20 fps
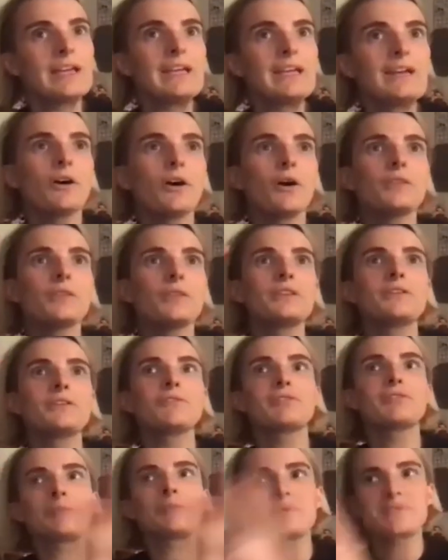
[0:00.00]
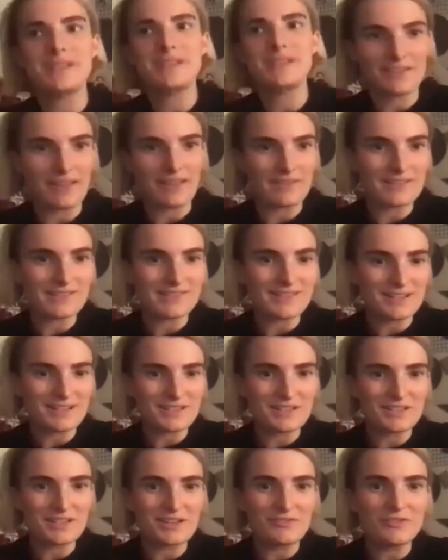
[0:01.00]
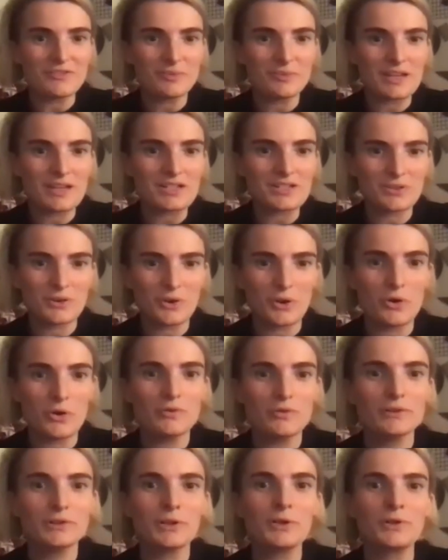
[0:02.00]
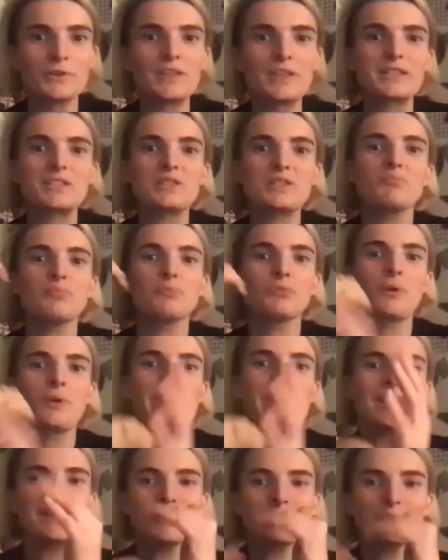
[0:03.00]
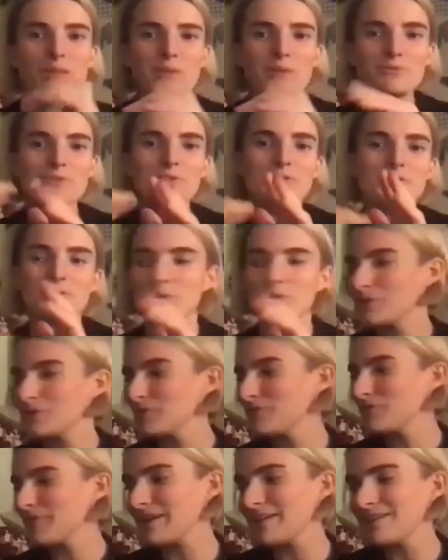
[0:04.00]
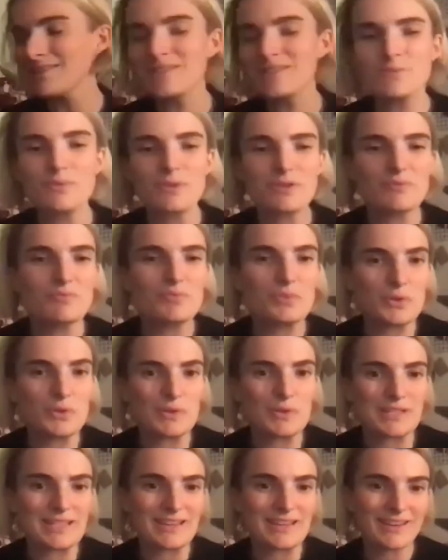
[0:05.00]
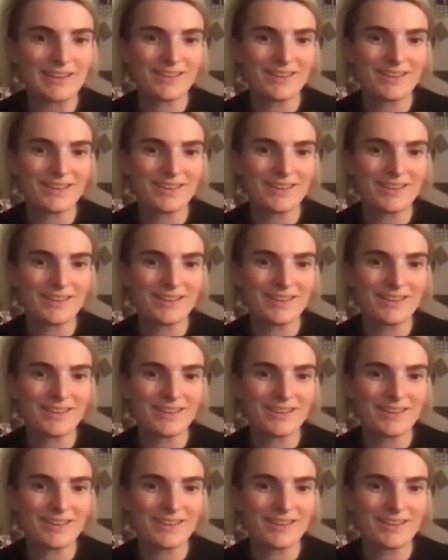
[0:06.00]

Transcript: on the flip side of that, there's such an information overload that to break people's news feeds with music